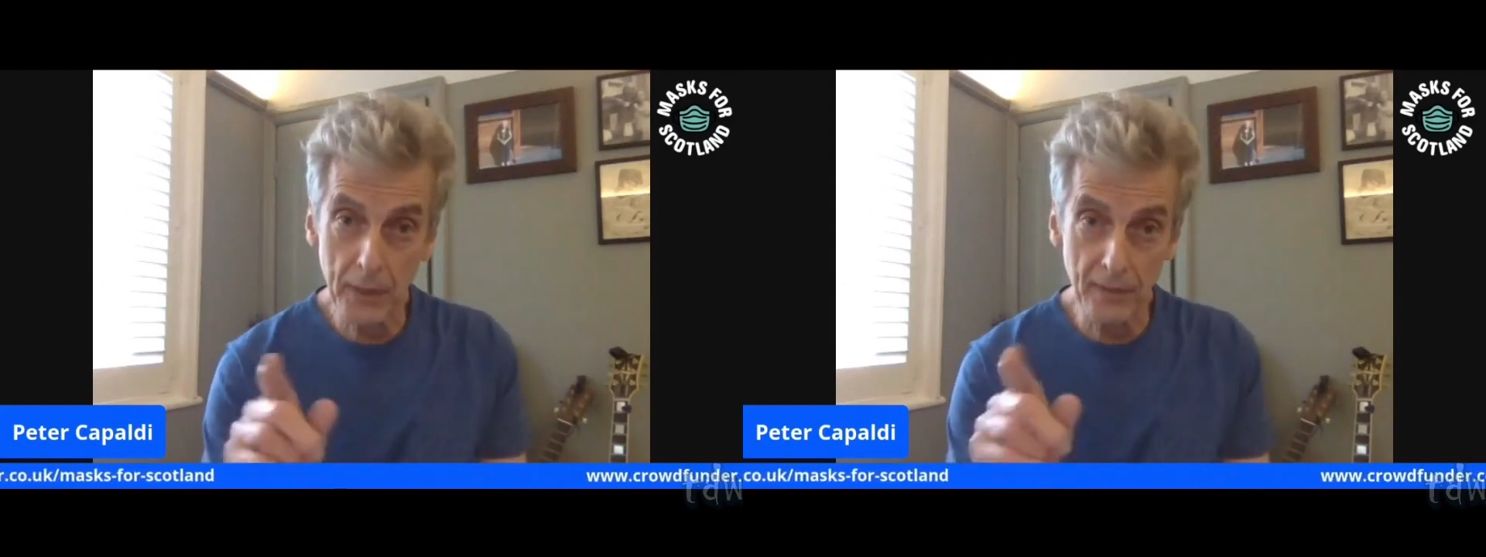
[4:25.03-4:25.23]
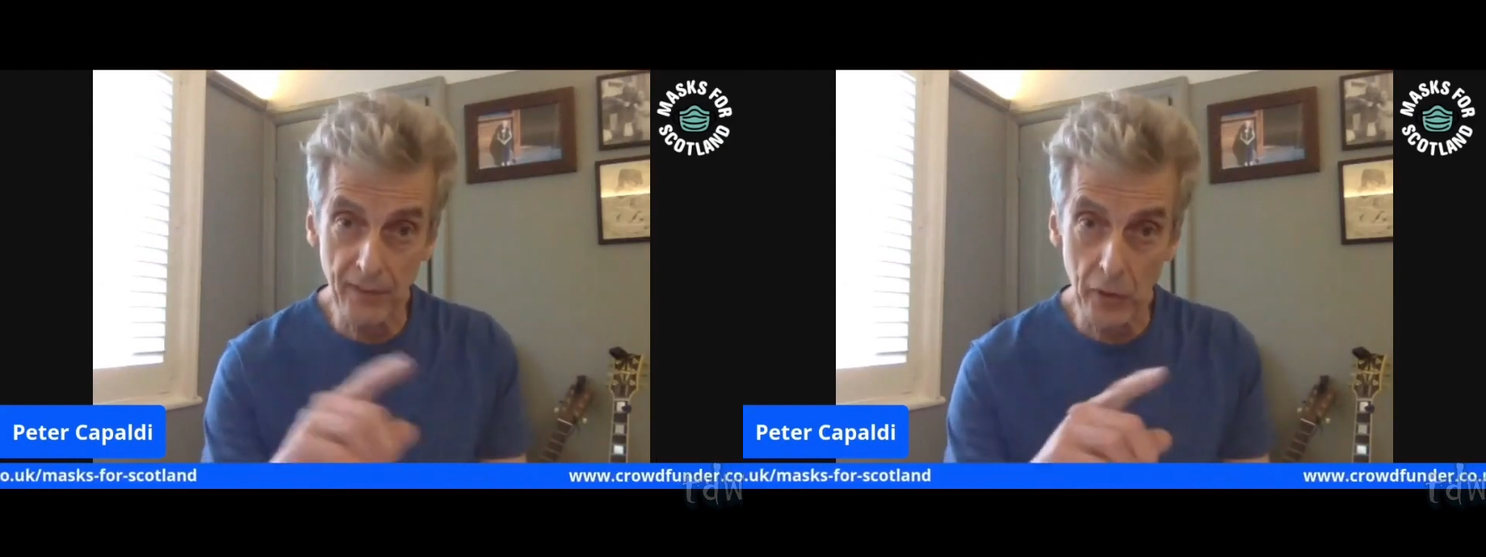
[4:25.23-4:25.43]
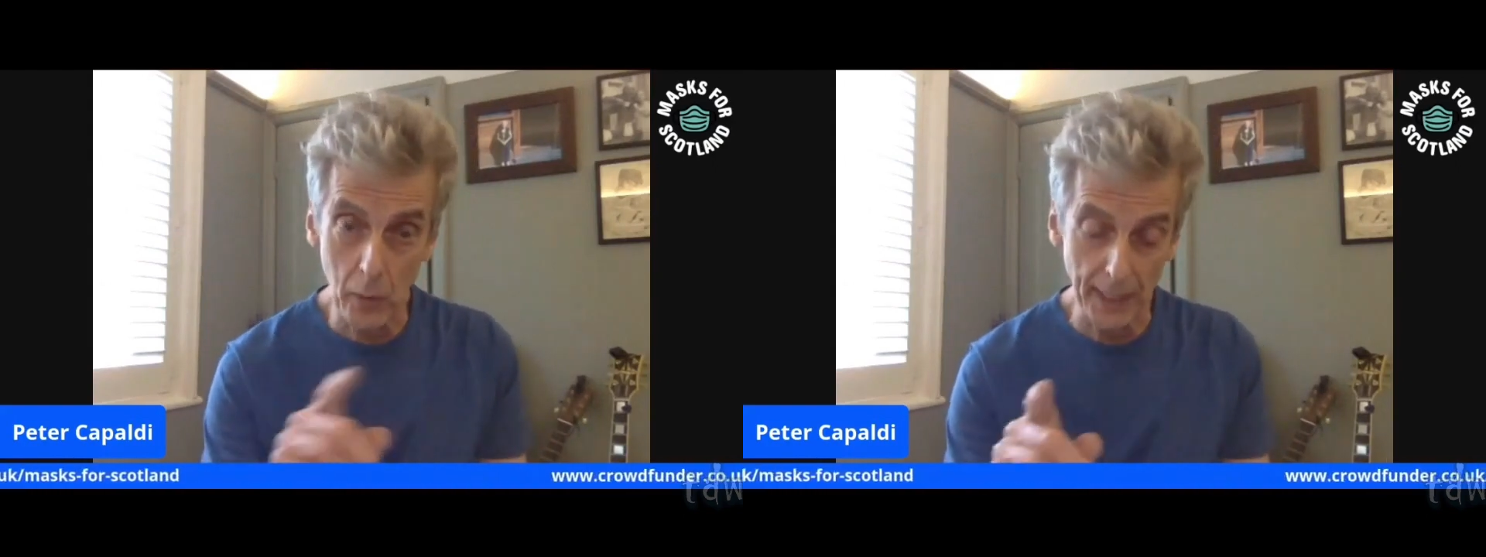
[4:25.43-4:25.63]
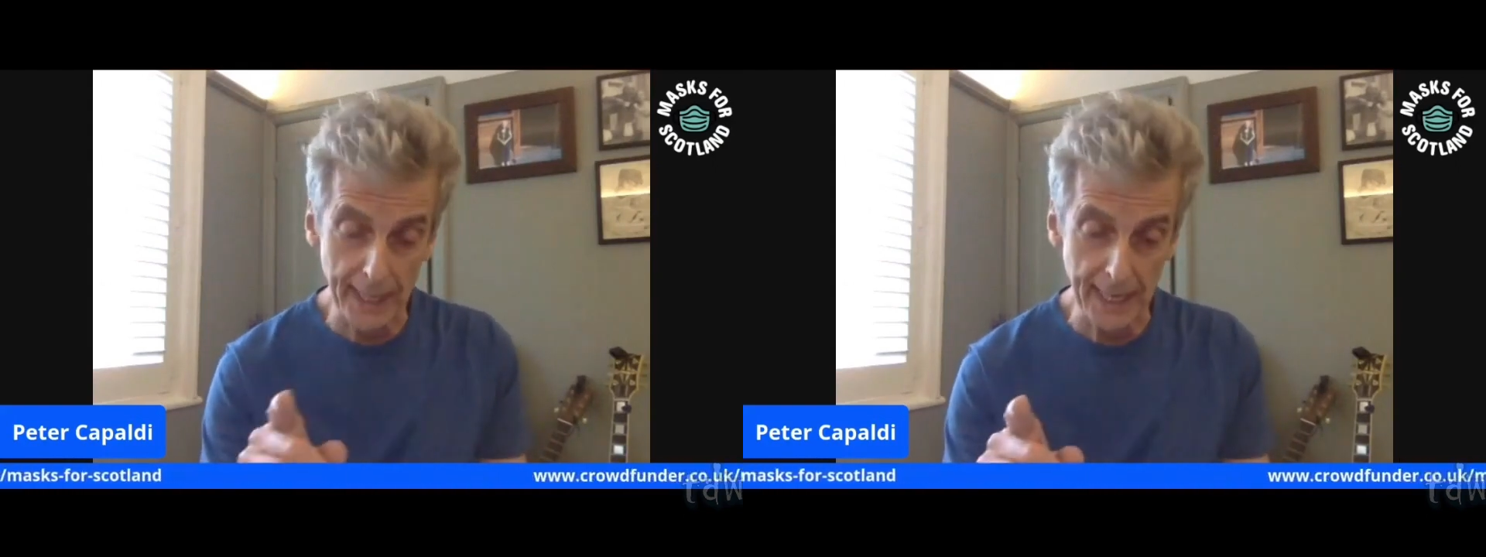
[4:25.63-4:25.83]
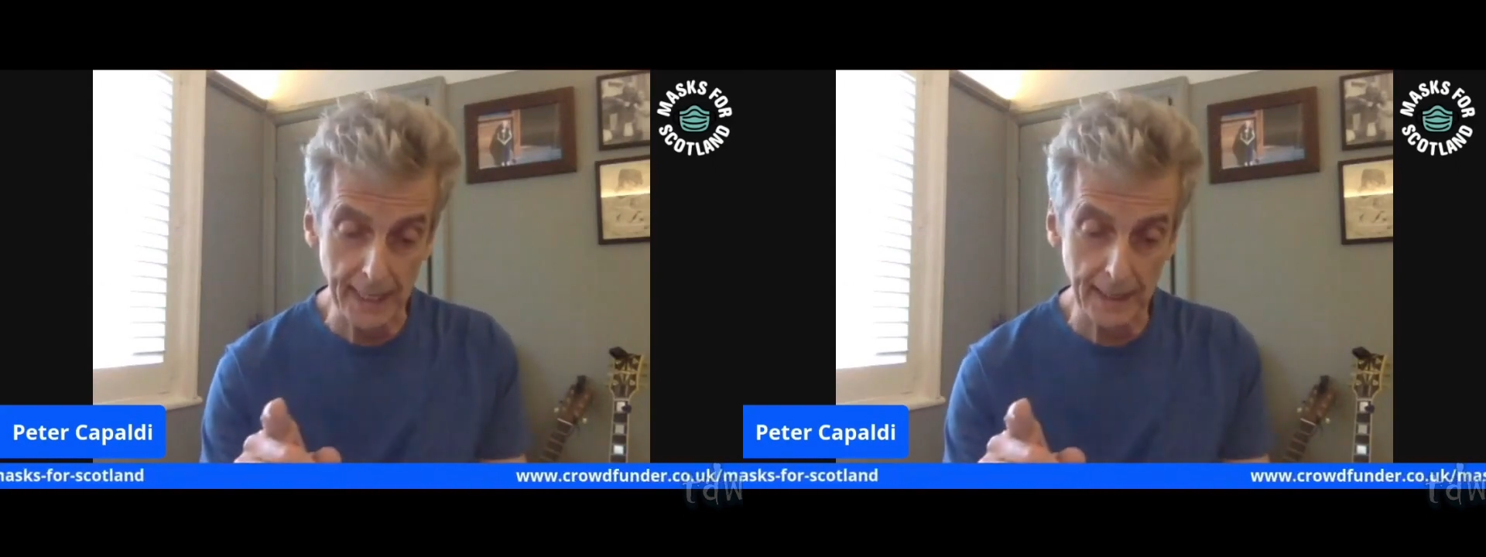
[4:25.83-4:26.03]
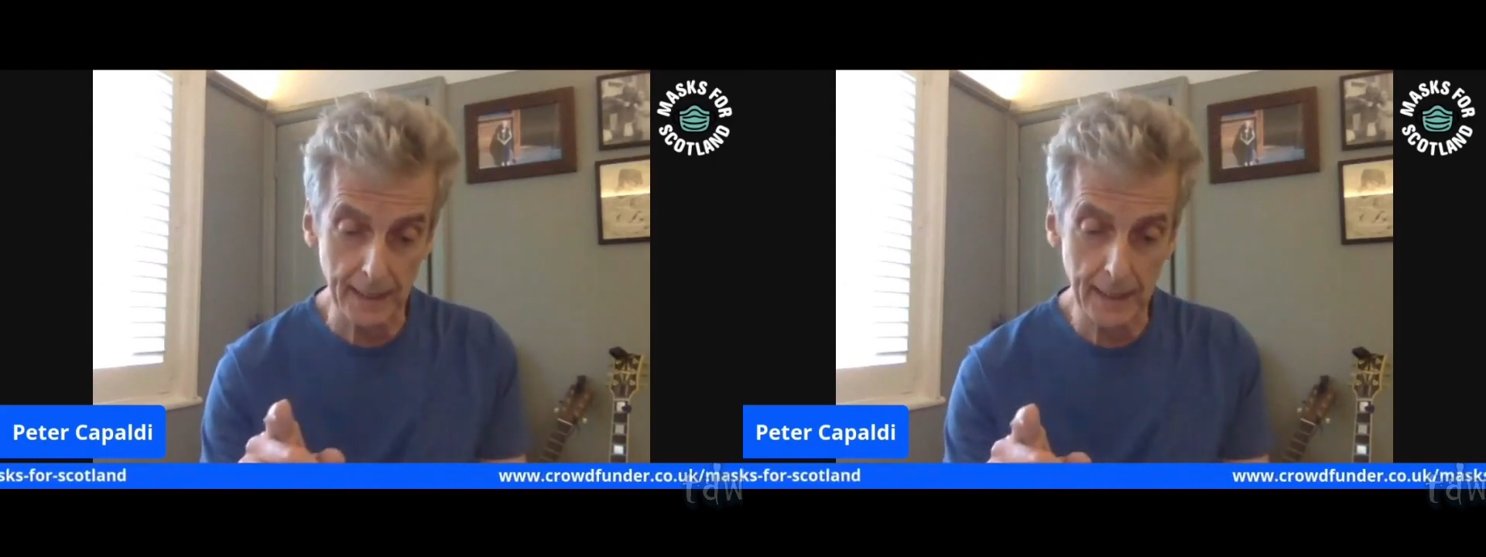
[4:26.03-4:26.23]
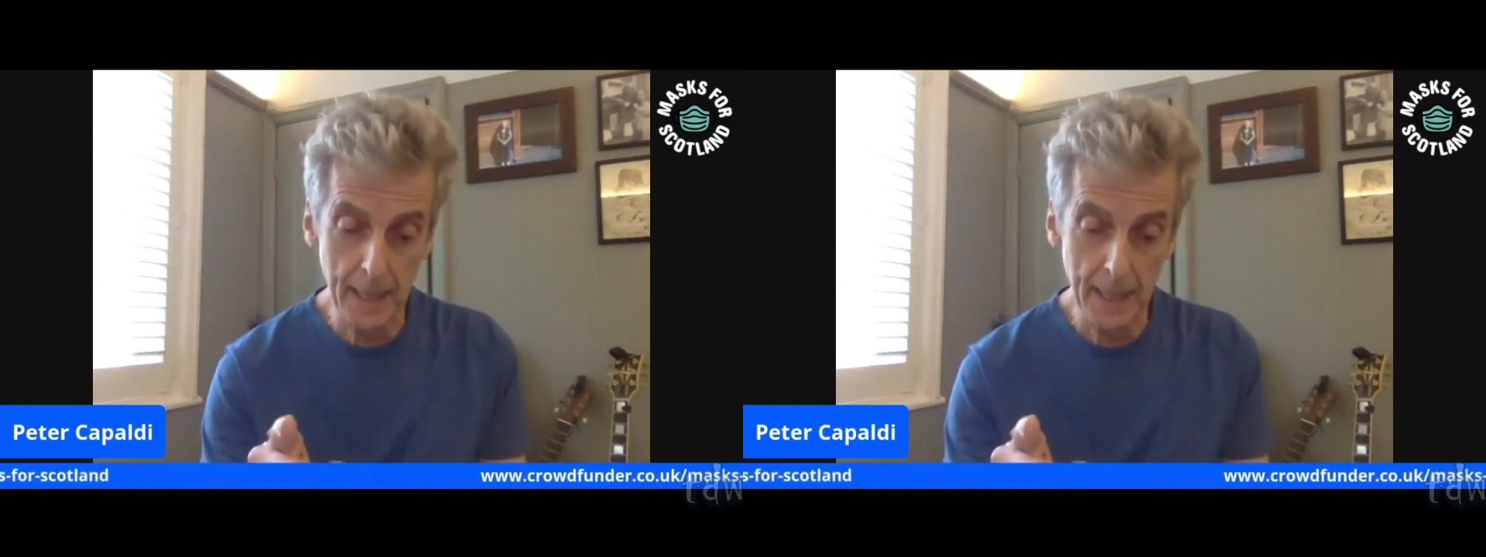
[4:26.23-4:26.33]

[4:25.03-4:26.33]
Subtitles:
but of everyone here,